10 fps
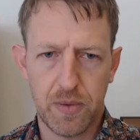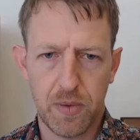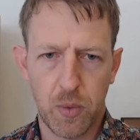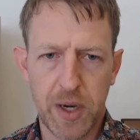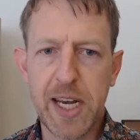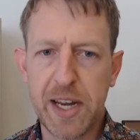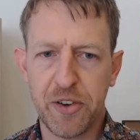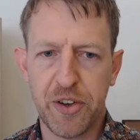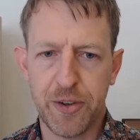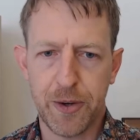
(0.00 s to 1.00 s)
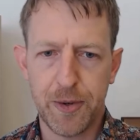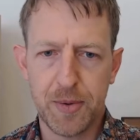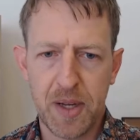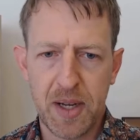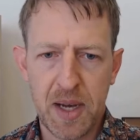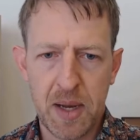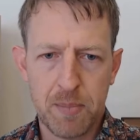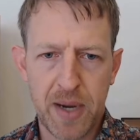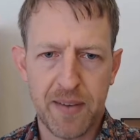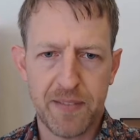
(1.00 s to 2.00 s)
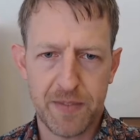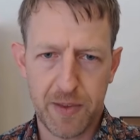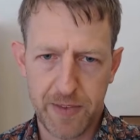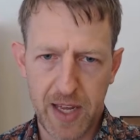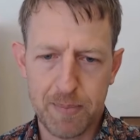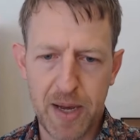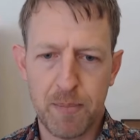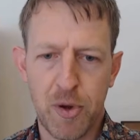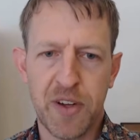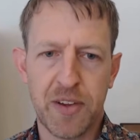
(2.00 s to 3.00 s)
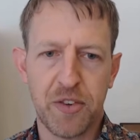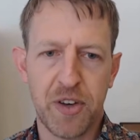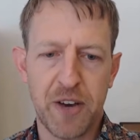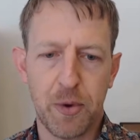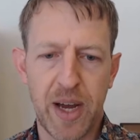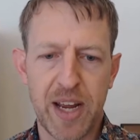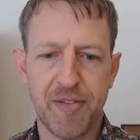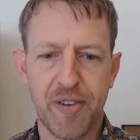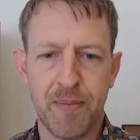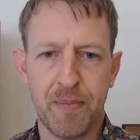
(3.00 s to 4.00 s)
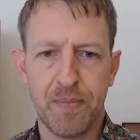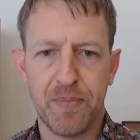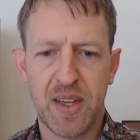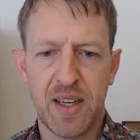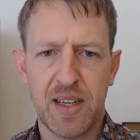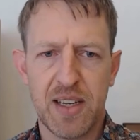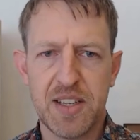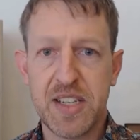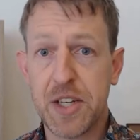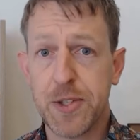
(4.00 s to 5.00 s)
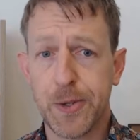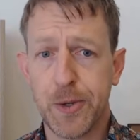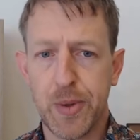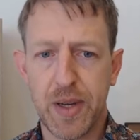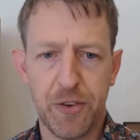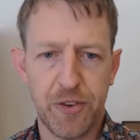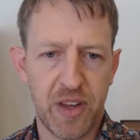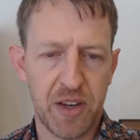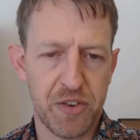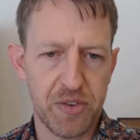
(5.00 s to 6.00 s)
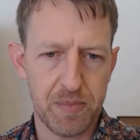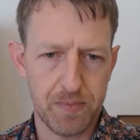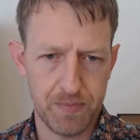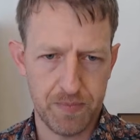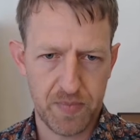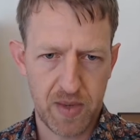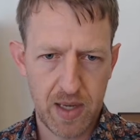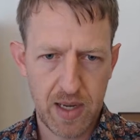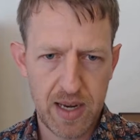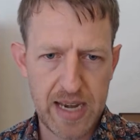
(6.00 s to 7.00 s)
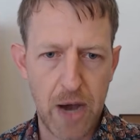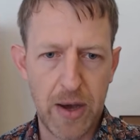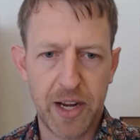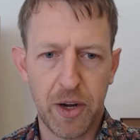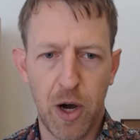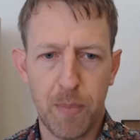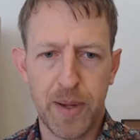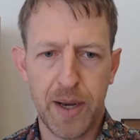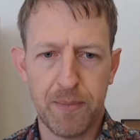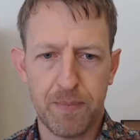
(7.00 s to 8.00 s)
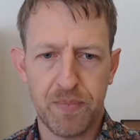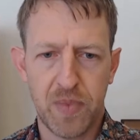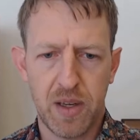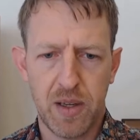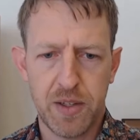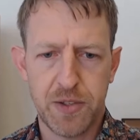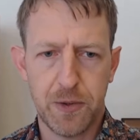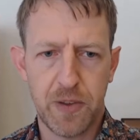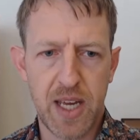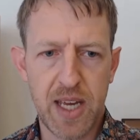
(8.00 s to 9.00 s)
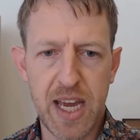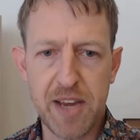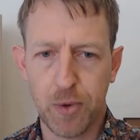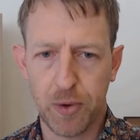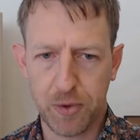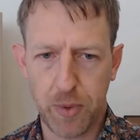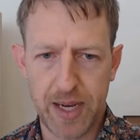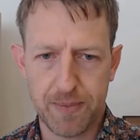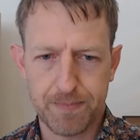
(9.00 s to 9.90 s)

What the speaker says: what he needed to do, but the thing about moving this knight away from d2 is that now I can hop in to the e4 square.